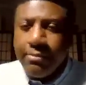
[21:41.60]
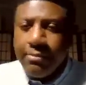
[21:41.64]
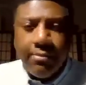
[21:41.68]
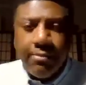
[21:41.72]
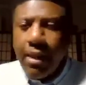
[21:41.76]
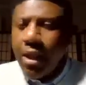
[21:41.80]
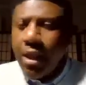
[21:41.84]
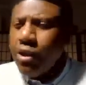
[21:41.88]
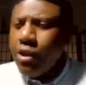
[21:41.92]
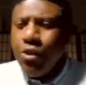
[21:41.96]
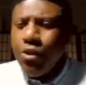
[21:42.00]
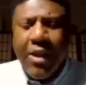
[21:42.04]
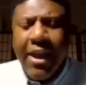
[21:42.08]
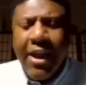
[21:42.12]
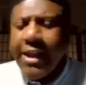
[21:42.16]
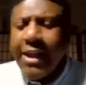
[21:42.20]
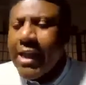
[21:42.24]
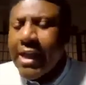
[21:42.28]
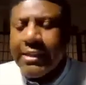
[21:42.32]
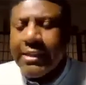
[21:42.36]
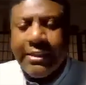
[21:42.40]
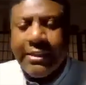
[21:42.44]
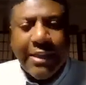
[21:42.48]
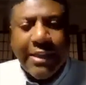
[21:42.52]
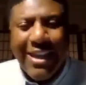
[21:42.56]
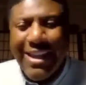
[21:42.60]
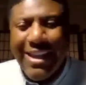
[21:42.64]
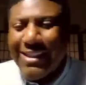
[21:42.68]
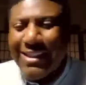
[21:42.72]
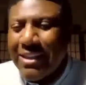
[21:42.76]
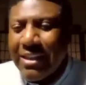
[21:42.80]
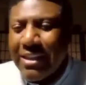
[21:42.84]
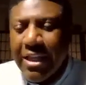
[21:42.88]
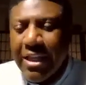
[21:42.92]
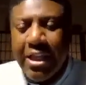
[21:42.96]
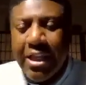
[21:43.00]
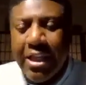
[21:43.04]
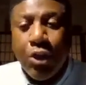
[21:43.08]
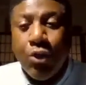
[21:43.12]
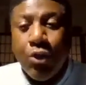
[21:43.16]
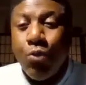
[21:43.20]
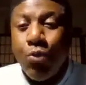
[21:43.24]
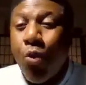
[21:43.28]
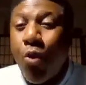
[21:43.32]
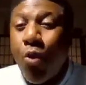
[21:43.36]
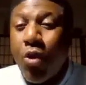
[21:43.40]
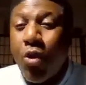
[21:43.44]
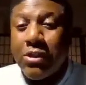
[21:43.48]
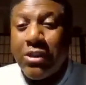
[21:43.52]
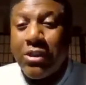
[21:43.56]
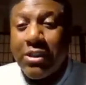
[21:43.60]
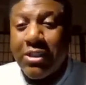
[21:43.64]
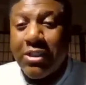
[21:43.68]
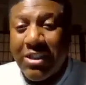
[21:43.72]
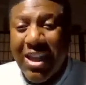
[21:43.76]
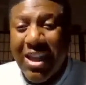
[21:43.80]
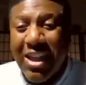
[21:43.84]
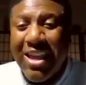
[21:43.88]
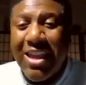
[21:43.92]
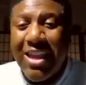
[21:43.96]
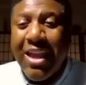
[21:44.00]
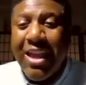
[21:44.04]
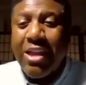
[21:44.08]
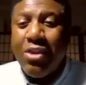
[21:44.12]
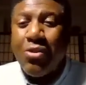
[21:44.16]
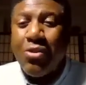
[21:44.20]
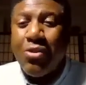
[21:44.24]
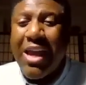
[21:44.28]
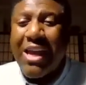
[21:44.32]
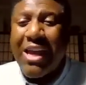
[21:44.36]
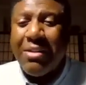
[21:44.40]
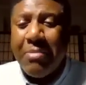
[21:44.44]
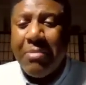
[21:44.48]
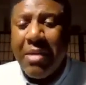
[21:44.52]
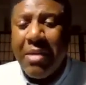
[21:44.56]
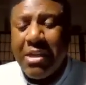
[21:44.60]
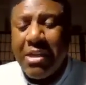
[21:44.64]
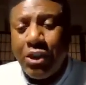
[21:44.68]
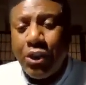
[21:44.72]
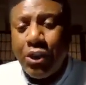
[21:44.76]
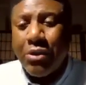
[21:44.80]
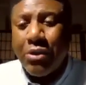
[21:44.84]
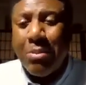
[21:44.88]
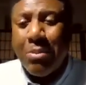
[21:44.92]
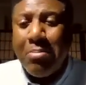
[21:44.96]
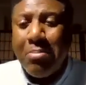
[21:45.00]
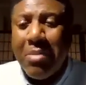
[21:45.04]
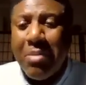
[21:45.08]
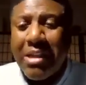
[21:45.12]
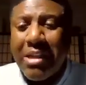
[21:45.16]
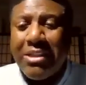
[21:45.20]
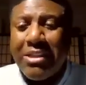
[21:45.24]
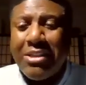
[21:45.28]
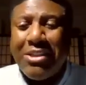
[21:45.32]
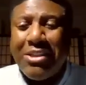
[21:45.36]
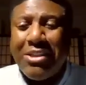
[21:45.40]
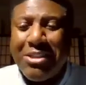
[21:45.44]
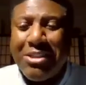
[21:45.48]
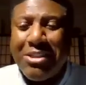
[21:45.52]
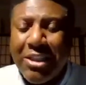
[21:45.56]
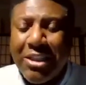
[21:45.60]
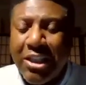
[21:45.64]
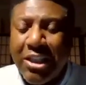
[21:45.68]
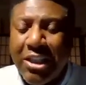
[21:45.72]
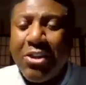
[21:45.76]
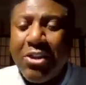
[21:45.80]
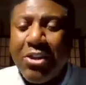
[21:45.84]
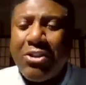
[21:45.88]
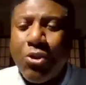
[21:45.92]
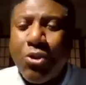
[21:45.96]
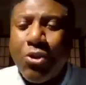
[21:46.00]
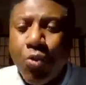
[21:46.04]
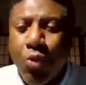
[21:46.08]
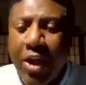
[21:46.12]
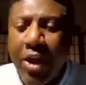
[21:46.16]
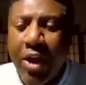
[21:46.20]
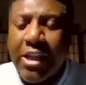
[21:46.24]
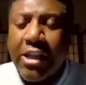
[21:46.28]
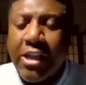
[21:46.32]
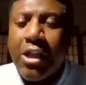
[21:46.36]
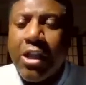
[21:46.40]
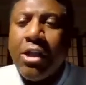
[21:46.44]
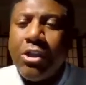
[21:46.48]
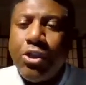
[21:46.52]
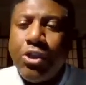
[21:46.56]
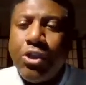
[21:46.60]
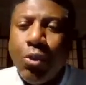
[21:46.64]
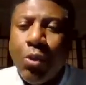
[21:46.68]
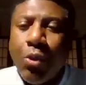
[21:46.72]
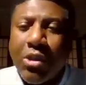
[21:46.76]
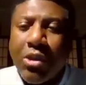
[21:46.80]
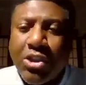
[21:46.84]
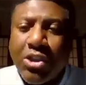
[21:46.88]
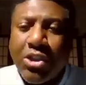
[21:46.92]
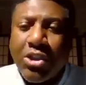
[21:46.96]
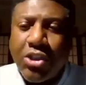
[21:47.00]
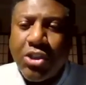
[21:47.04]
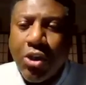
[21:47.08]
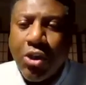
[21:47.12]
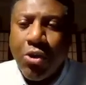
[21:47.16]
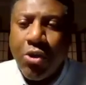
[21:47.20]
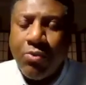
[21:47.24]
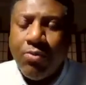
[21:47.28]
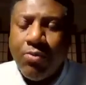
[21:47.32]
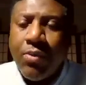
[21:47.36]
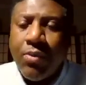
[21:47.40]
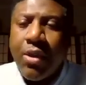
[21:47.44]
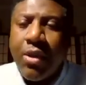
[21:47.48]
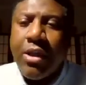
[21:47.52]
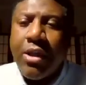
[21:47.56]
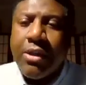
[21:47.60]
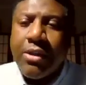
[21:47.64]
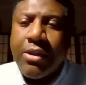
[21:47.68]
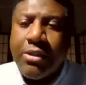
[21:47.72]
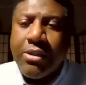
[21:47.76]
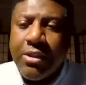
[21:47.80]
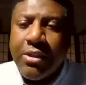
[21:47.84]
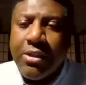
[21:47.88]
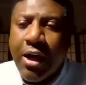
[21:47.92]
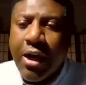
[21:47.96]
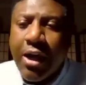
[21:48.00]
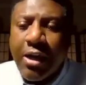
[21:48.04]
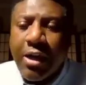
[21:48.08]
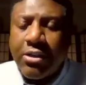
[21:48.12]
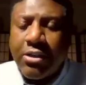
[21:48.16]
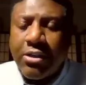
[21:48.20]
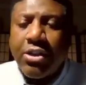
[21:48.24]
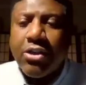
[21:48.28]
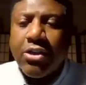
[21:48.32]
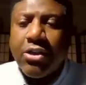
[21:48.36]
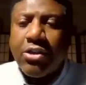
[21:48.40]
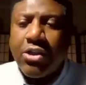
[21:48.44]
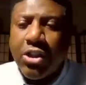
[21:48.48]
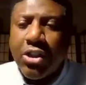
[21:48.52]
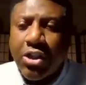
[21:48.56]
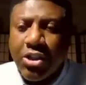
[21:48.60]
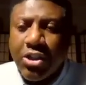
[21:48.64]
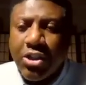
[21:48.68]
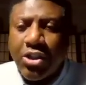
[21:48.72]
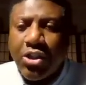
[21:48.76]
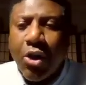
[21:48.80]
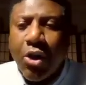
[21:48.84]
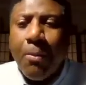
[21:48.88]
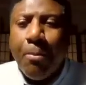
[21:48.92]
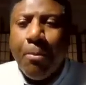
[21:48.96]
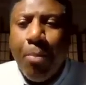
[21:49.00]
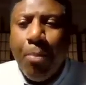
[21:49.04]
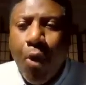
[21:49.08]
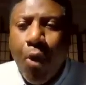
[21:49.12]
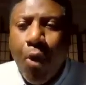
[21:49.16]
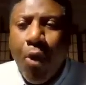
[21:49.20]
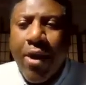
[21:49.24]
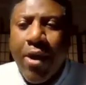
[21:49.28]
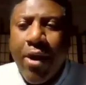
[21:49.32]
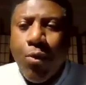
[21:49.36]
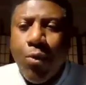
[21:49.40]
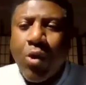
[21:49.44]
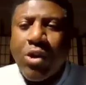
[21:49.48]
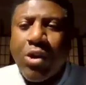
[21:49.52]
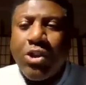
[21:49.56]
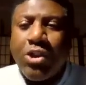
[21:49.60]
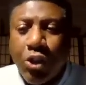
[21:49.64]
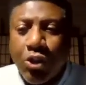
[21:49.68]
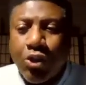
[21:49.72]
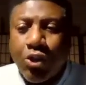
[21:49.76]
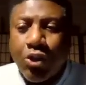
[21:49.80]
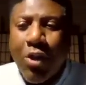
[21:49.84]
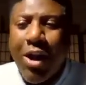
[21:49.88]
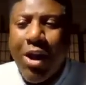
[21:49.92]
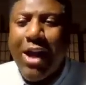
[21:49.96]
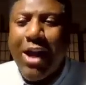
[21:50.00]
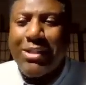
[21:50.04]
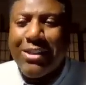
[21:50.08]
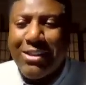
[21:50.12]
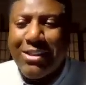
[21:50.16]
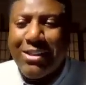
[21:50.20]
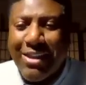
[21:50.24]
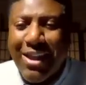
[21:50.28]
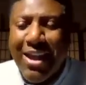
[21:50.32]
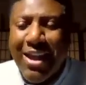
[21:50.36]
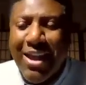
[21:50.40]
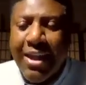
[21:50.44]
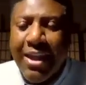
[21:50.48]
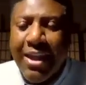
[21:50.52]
You cannot say anything you want to say, and you got to make sure the message is clear and direct to a certain to a certain point, what you're trying to say.